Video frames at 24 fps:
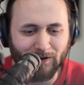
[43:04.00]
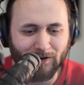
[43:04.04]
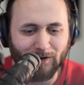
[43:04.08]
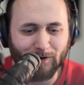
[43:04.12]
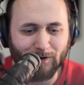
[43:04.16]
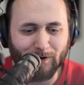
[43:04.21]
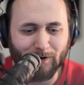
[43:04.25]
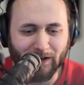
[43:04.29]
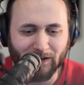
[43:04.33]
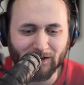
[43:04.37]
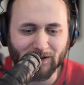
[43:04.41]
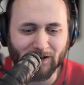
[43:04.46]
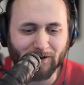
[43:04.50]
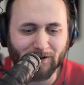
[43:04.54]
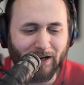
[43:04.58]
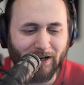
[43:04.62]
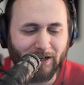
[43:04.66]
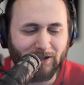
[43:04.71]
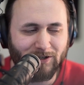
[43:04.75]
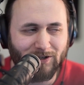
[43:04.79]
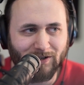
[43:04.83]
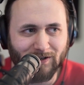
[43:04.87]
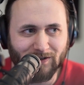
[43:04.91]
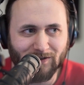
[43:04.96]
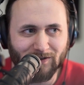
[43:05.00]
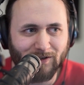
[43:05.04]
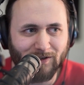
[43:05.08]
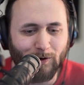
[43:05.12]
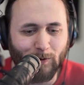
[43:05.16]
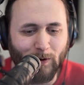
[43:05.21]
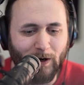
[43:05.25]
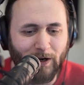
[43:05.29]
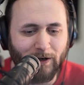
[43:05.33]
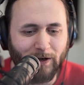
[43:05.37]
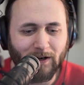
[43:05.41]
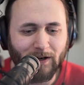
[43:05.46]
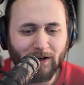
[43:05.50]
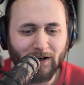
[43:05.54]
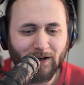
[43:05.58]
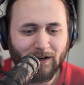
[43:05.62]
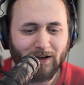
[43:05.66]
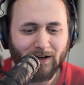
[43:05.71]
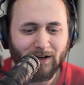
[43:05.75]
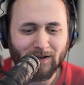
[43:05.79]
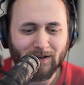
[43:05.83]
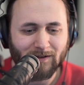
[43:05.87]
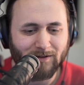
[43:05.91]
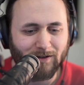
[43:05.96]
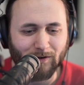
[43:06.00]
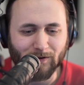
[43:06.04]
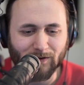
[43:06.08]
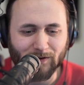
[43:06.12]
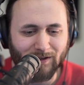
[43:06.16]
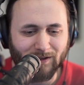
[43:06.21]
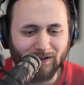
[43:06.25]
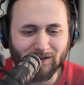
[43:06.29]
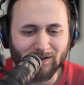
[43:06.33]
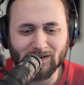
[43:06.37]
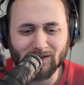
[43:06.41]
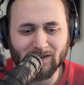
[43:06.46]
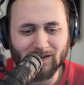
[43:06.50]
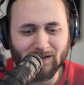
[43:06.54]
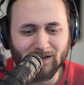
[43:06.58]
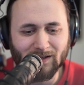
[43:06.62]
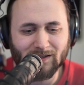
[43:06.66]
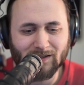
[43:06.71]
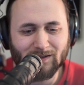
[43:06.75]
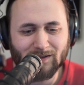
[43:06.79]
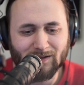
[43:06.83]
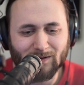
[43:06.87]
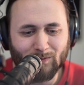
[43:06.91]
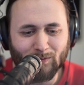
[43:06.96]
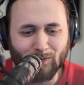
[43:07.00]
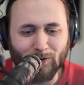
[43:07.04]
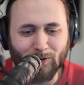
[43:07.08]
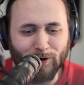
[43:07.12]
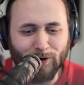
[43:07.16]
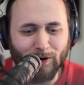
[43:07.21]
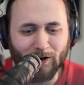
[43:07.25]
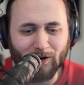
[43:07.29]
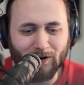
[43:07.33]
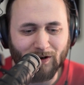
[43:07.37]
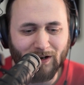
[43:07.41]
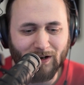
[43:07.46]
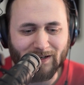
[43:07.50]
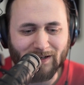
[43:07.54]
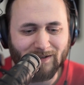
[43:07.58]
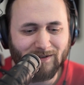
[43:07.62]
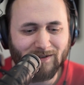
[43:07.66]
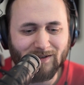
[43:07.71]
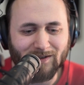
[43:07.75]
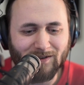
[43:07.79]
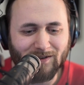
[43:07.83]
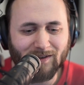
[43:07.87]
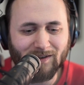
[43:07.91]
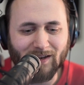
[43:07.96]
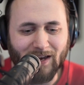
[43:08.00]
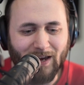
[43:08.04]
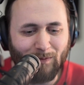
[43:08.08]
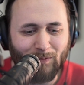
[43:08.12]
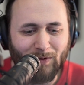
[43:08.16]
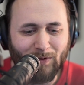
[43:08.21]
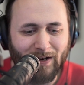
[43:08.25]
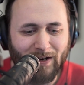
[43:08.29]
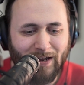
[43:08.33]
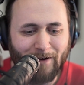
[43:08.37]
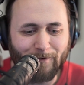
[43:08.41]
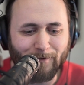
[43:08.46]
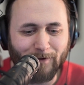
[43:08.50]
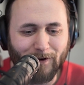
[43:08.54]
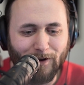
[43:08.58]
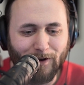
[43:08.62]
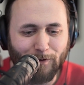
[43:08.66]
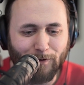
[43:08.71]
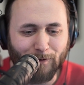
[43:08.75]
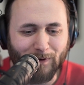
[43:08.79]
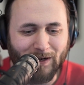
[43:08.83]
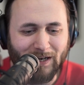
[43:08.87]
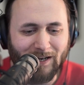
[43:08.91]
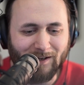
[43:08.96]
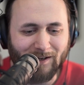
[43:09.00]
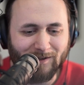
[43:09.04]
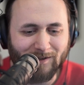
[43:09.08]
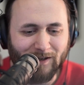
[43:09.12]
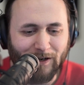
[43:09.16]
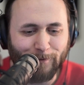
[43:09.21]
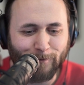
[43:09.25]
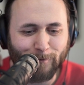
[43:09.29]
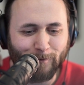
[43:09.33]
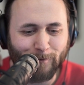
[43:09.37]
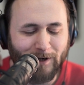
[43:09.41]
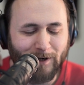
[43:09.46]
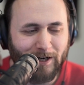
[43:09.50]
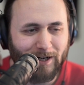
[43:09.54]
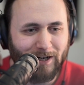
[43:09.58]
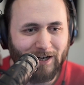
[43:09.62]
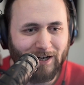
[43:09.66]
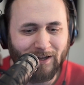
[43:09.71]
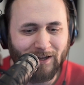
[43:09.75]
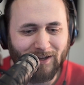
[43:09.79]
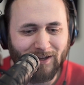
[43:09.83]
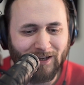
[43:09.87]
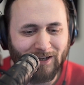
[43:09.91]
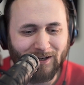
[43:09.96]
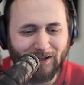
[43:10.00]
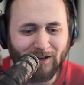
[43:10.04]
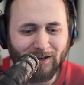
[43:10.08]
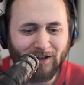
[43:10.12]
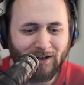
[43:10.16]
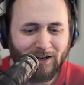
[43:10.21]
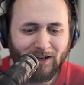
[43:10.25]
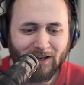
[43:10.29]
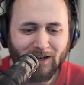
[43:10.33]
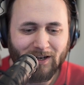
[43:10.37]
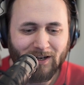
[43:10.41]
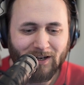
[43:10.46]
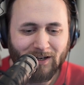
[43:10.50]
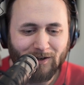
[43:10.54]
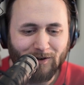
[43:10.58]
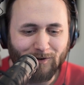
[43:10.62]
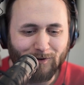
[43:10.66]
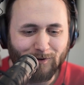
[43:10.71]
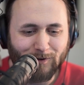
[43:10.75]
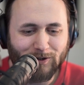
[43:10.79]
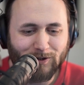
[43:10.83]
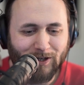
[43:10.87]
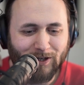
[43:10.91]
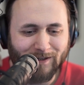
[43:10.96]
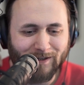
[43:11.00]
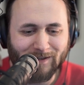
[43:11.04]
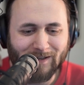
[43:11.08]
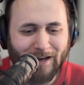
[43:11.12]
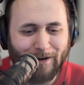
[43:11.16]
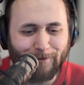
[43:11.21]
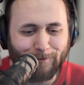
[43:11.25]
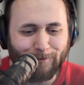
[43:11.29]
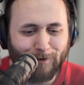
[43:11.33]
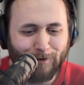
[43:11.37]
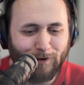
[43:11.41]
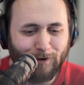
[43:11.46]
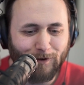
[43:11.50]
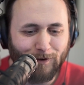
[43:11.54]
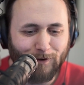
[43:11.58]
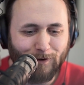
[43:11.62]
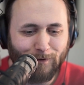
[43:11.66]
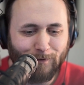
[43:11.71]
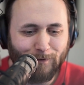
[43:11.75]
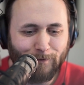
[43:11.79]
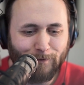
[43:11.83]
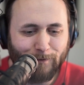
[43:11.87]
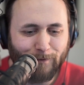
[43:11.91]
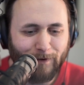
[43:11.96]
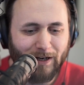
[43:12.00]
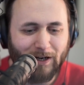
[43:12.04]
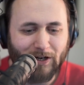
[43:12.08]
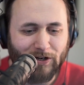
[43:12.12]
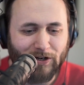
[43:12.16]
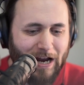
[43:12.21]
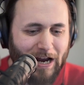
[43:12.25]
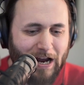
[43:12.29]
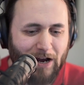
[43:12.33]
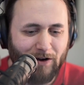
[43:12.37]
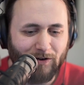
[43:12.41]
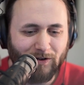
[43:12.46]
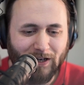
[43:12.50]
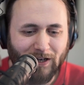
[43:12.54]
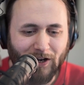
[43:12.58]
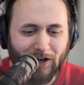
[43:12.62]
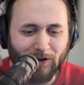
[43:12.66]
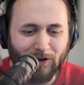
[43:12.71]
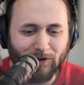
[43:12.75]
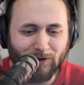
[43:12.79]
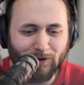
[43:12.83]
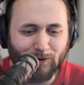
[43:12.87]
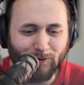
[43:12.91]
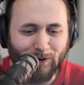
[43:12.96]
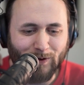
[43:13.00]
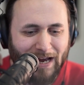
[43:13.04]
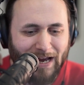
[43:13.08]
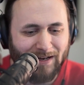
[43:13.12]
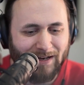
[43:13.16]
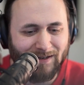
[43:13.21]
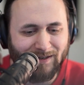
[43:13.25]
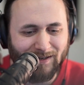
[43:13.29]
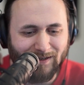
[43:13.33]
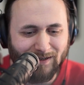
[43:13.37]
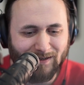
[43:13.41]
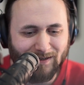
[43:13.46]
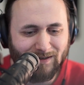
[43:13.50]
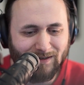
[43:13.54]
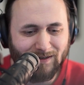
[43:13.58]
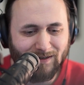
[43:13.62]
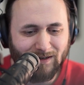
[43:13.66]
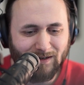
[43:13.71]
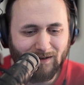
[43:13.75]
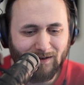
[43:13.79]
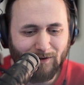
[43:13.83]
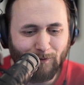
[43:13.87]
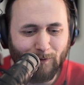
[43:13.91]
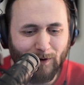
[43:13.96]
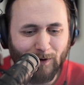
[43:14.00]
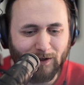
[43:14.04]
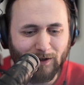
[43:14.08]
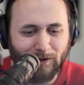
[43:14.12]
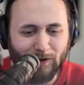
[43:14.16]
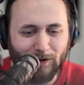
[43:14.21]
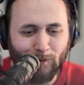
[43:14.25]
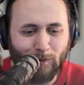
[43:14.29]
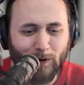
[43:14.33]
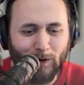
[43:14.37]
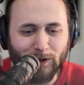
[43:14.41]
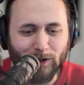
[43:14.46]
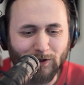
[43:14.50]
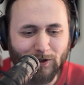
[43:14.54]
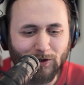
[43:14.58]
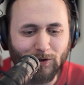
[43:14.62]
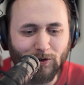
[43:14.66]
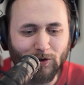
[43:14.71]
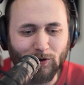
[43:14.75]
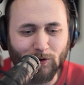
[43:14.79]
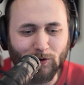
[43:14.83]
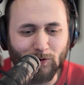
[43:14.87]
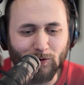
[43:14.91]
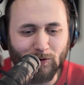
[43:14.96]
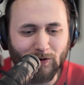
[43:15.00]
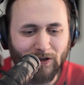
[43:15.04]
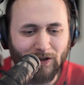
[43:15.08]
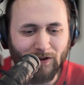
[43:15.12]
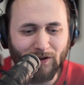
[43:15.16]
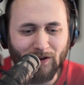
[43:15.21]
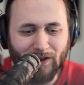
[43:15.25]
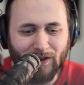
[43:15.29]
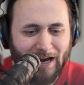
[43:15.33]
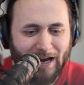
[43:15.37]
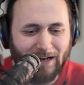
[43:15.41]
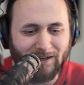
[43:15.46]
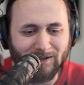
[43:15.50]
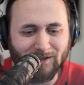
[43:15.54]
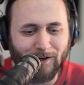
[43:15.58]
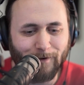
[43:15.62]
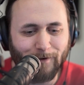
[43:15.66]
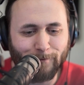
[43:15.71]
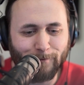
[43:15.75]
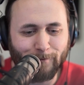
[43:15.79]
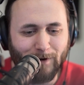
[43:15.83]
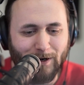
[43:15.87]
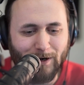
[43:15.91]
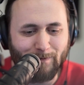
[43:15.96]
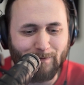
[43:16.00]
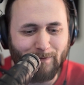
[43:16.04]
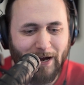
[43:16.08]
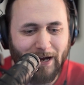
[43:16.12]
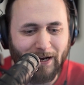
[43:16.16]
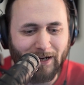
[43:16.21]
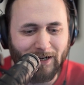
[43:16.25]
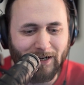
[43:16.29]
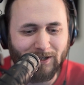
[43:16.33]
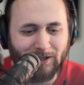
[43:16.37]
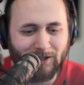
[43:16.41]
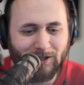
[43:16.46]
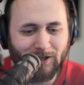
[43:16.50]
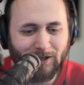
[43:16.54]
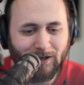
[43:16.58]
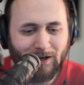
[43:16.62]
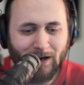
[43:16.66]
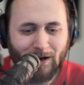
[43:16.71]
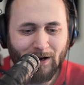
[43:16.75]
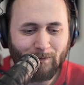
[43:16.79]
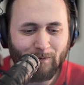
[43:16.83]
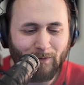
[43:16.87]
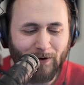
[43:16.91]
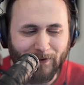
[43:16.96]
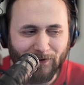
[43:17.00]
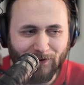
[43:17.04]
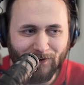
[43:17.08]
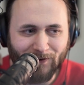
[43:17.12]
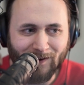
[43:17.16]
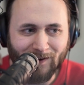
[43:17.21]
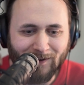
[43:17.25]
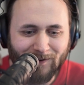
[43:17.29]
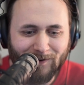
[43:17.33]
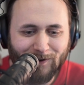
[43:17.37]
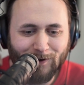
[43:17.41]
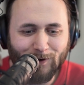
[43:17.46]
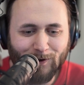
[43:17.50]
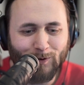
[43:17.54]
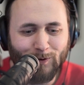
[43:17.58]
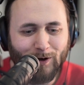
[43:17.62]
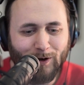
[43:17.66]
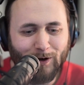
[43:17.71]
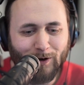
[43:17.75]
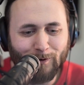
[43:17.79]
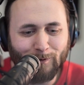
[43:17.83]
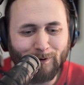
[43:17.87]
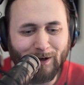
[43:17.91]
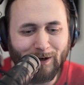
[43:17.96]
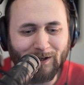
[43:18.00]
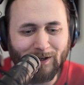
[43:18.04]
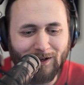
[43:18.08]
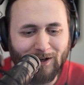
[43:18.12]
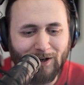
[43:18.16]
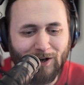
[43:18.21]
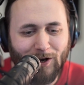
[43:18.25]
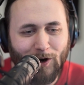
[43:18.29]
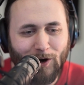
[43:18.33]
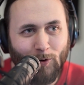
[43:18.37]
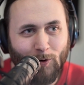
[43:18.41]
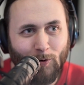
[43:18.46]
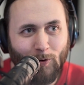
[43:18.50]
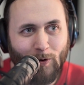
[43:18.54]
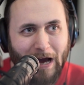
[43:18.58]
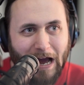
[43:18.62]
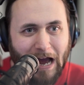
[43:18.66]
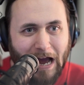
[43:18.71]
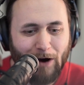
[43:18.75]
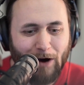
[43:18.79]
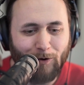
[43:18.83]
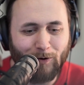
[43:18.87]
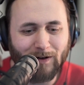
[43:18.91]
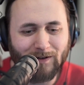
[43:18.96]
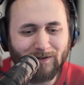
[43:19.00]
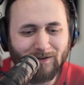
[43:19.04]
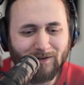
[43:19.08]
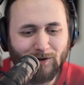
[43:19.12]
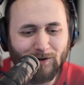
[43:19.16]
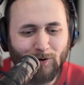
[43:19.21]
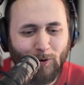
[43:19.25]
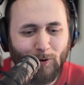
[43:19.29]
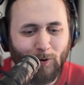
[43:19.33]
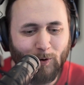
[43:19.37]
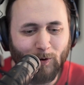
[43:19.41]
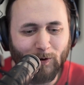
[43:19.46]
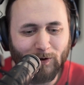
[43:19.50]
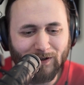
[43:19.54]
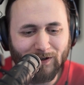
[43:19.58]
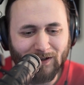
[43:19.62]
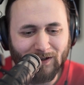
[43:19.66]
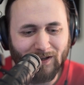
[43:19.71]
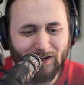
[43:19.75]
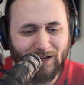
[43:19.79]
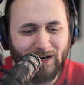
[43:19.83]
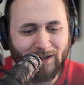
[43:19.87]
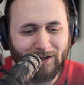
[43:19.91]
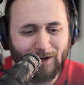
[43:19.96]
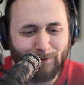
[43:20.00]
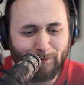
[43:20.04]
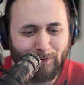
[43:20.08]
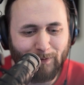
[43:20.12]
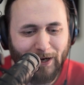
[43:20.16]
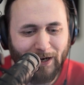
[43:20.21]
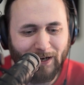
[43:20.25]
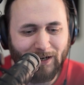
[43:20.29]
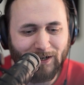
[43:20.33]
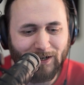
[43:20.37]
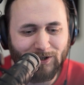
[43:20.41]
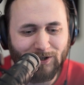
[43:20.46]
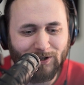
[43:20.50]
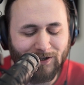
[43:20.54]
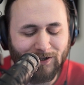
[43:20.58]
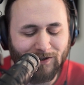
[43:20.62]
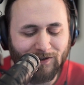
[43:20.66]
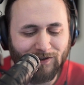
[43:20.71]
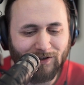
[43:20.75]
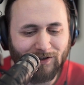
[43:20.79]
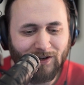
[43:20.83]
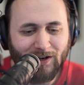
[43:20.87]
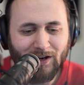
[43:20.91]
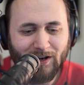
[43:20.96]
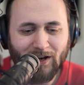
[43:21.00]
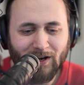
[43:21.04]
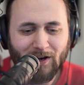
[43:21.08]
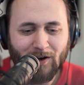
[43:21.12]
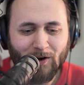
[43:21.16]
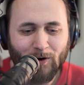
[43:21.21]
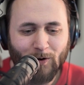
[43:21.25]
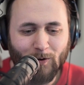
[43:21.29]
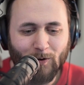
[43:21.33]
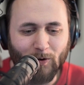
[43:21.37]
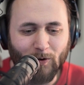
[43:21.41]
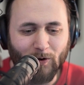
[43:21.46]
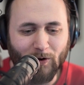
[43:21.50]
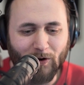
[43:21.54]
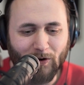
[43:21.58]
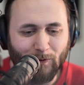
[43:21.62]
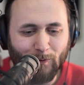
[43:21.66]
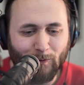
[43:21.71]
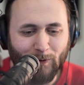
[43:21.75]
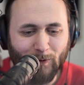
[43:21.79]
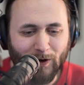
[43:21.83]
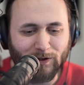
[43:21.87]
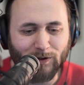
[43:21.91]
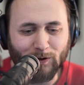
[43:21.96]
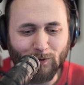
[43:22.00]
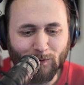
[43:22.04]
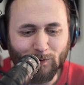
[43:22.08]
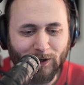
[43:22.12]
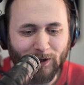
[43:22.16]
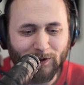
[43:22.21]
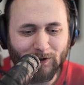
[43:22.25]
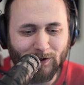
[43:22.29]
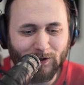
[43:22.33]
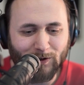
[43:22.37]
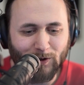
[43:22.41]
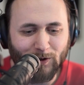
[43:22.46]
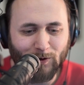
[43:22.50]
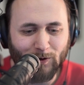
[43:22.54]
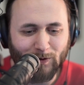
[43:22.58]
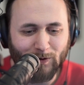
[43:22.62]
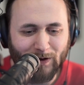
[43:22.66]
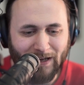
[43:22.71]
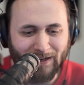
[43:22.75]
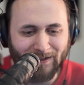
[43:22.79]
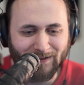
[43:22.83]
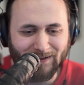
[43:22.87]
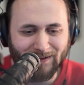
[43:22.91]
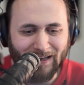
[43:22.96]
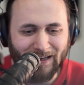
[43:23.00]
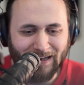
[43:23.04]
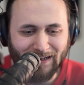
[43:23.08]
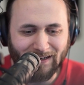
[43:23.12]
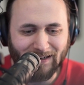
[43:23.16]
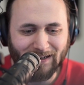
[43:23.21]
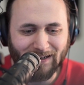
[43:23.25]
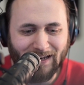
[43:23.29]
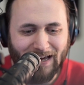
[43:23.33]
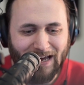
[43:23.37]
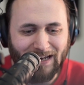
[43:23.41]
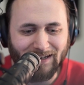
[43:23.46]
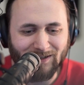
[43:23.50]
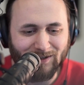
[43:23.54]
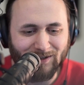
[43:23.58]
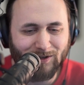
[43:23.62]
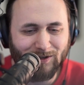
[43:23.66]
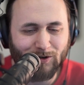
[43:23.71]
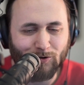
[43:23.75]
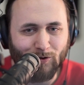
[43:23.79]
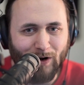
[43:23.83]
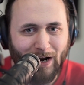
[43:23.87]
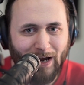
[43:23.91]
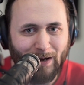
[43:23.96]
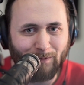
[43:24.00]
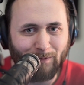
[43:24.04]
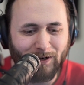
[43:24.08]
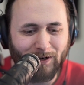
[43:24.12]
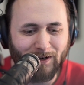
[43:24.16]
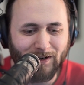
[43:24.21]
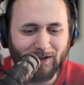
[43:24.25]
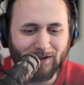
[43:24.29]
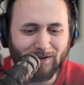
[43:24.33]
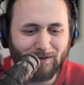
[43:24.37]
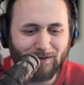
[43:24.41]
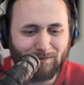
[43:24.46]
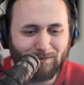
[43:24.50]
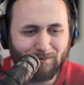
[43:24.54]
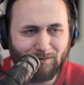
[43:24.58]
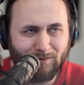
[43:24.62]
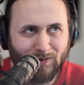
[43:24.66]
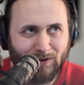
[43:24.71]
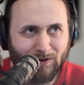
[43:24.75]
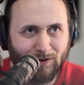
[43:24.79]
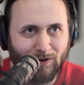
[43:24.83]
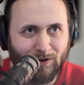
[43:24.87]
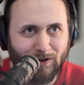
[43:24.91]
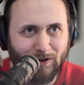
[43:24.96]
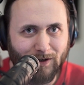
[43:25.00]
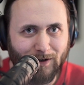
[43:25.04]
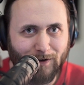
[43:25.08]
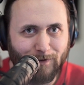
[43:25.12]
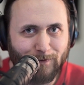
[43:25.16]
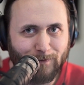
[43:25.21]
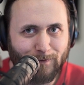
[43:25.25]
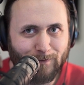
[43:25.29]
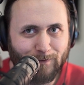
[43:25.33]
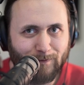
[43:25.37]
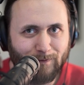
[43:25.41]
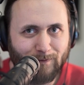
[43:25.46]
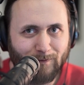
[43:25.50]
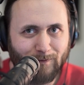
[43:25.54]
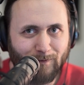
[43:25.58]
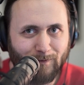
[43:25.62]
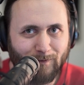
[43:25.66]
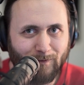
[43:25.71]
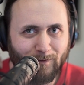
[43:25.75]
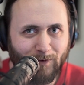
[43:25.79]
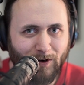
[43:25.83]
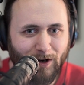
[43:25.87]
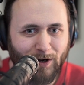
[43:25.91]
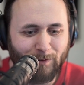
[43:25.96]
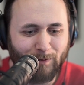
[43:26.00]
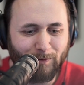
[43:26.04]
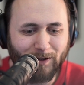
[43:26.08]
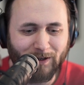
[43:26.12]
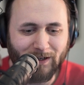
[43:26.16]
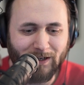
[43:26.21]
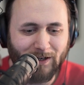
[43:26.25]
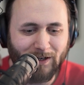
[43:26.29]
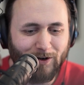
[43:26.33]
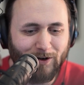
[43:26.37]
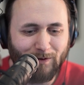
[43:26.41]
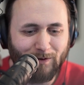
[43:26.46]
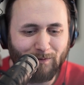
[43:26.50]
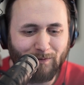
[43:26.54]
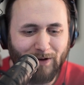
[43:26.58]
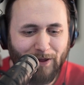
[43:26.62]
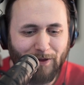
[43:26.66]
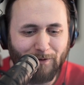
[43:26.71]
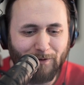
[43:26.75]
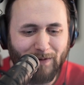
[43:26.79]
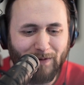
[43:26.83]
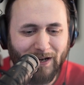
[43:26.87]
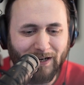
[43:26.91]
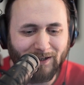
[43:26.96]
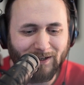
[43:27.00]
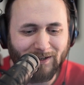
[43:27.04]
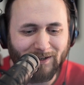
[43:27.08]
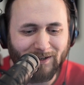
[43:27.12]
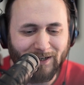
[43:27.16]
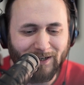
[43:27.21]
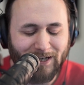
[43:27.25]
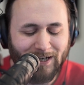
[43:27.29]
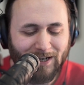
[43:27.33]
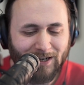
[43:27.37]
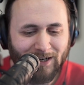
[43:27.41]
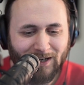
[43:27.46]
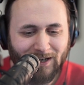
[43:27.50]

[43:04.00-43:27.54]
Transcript: the right direction and so on. So this is more or less the same in every 3D software. And then you just have to figure out how to access what you want to do in that software package. But since you already know how it's called in other packages or what you want to do and then can describe it sort of verbally or mathematically,